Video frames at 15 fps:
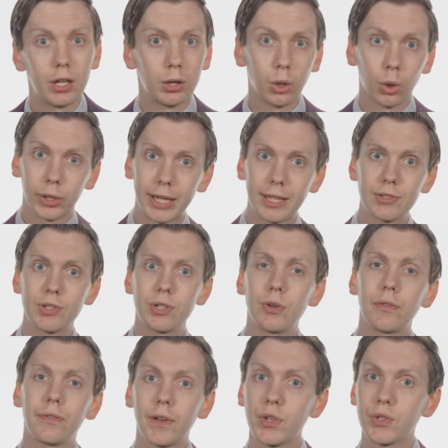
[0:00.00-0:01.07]
Log into
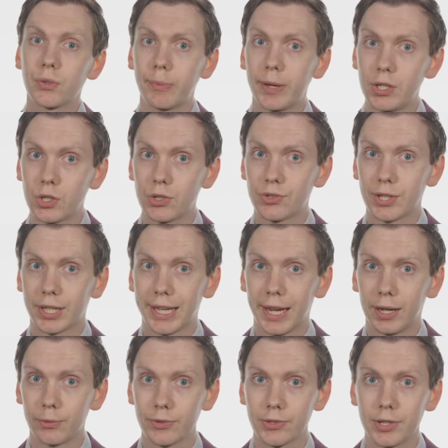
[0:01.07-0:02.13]
your First Formations
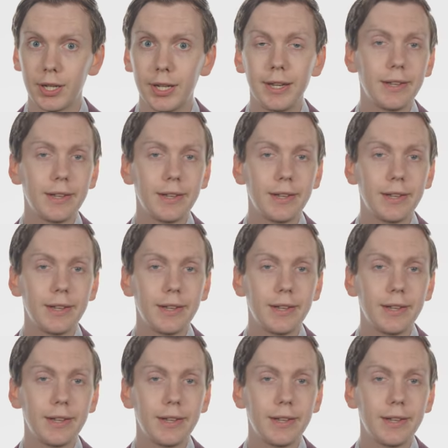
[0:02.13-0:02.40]
account,